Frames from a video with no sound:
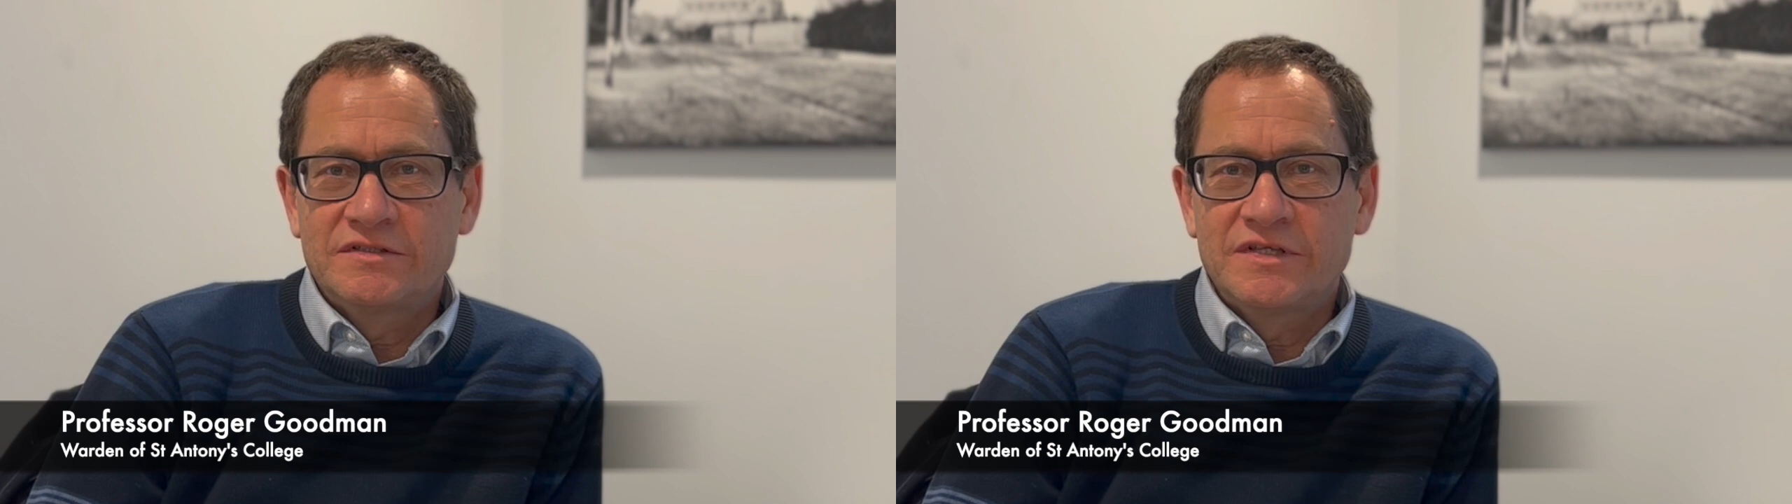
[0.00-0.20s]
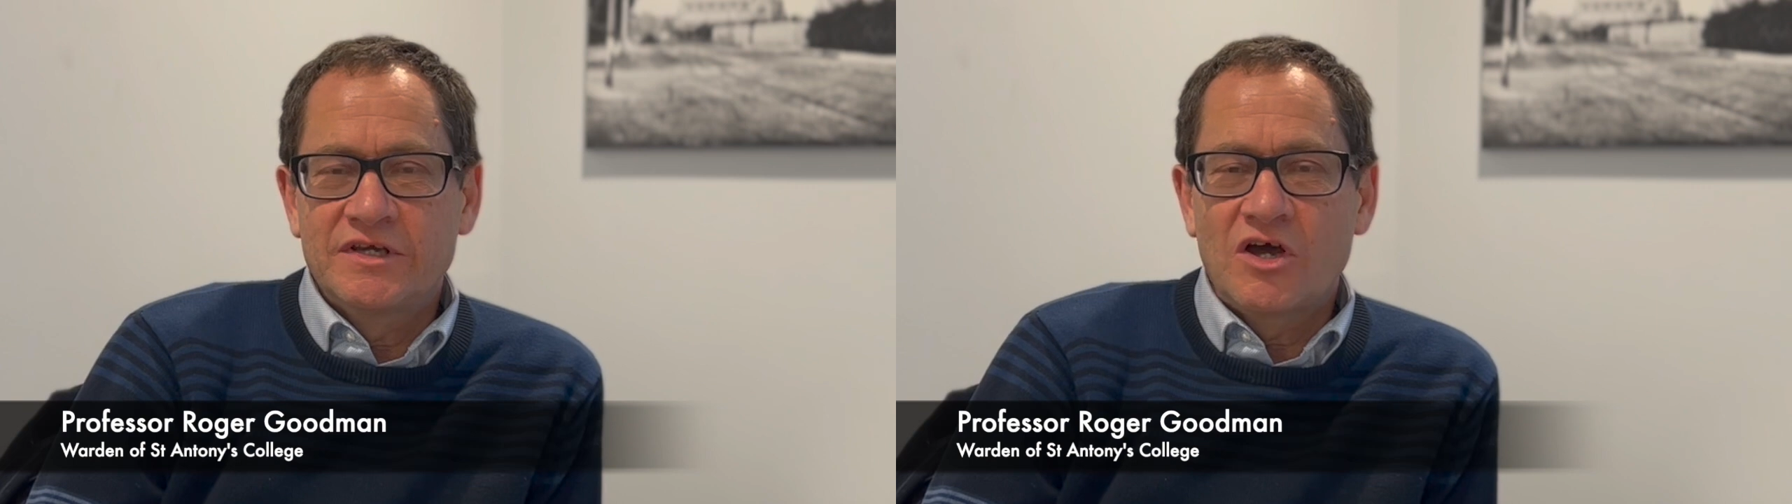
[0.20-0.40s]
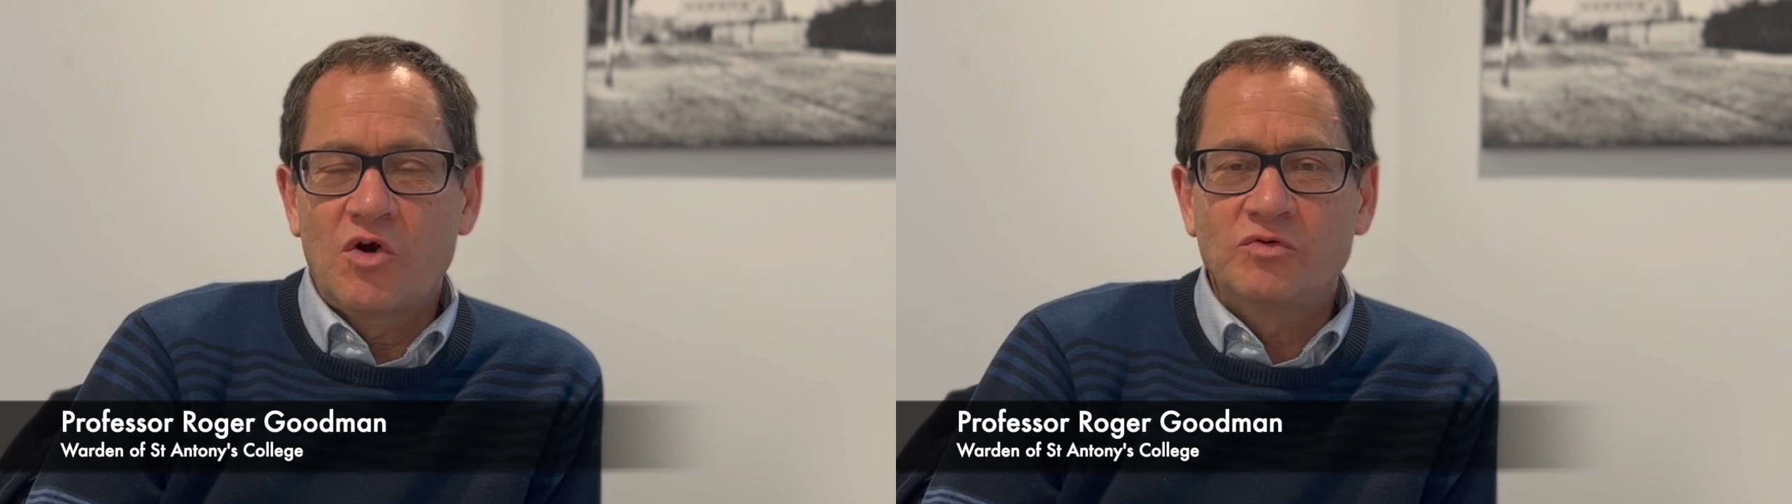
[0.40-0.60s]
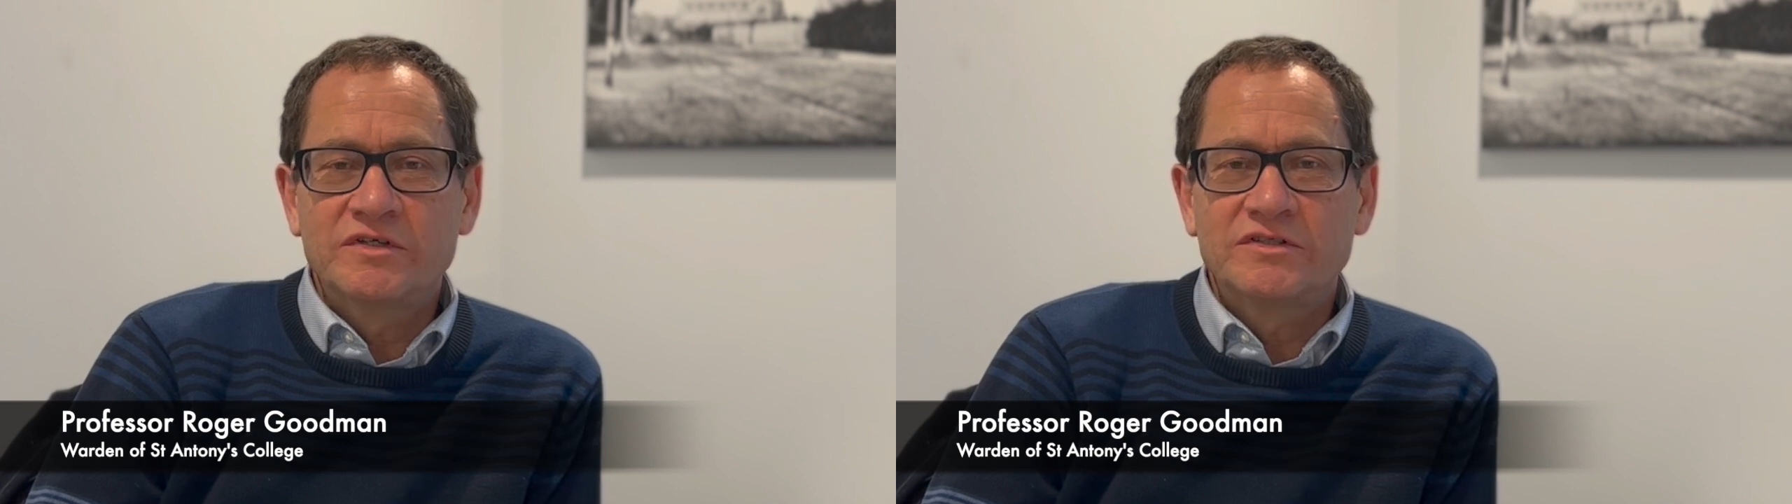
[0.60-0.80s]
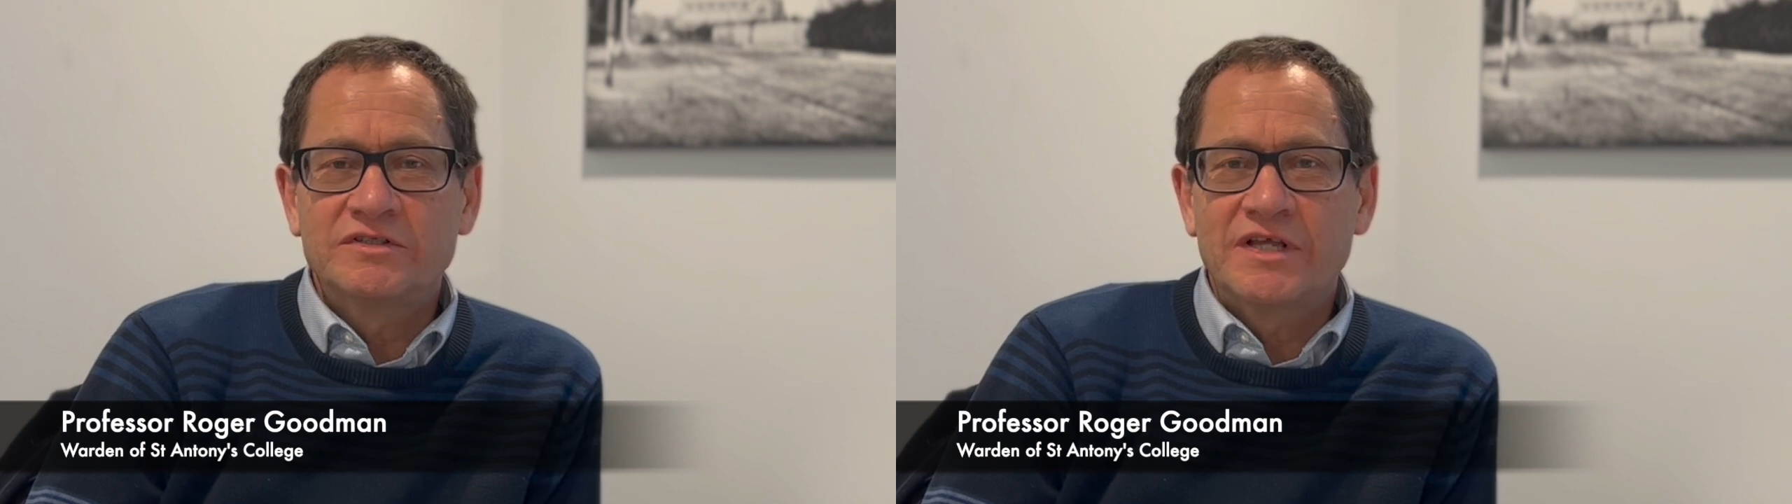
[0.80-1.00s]
the
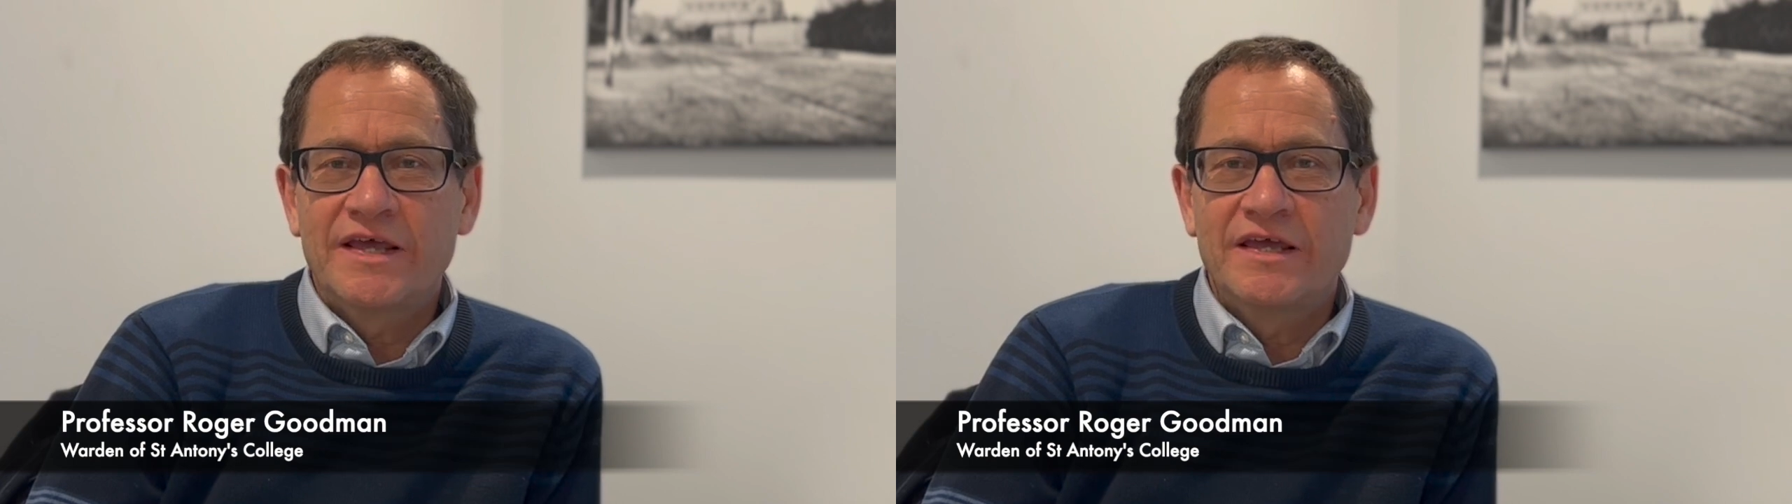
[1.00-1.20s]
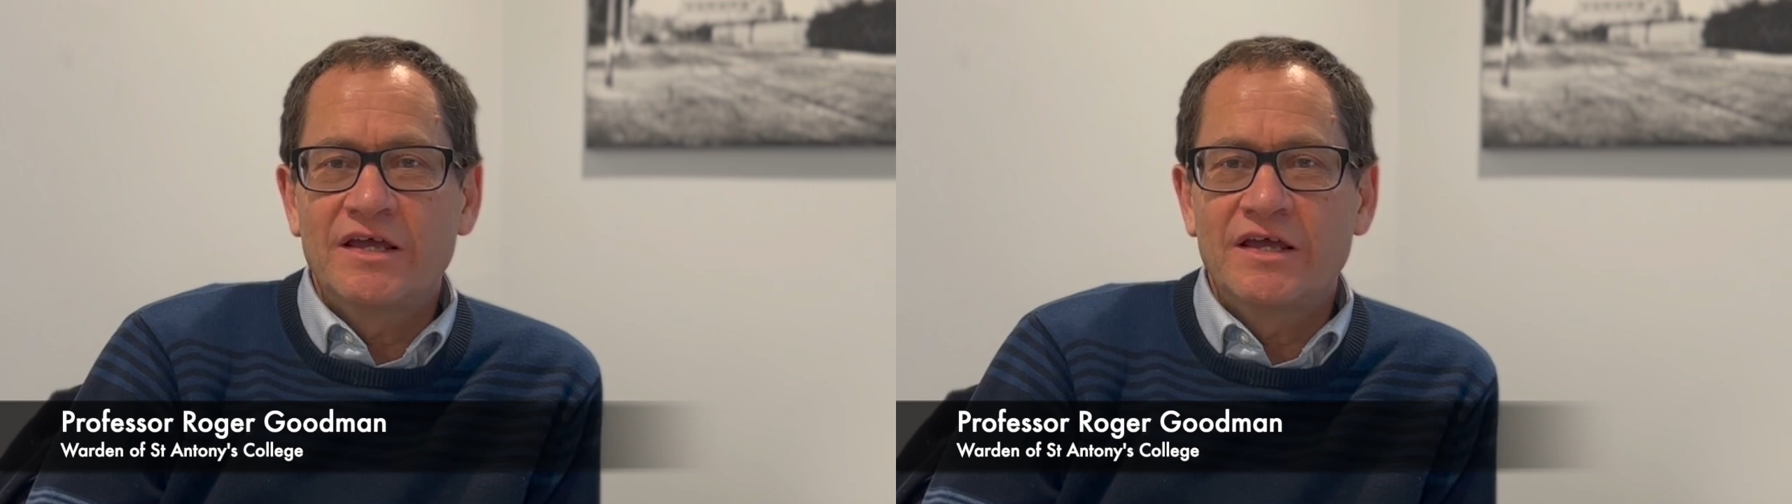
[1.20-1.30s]
coldest day